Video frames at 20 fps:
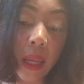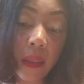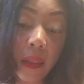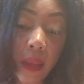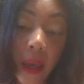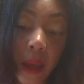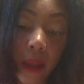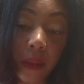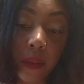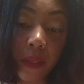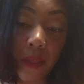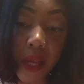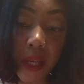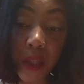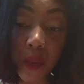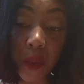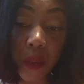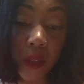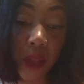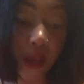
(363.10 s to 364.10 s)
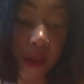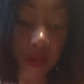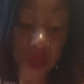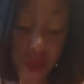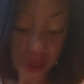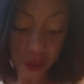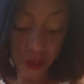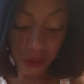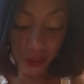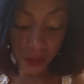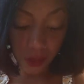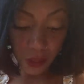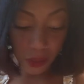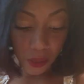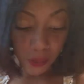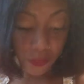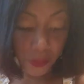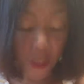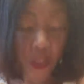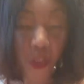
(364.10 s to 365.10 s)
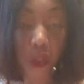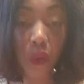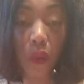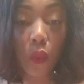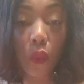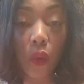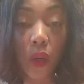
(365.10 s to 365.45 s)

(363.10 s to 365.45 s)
that things were left, that you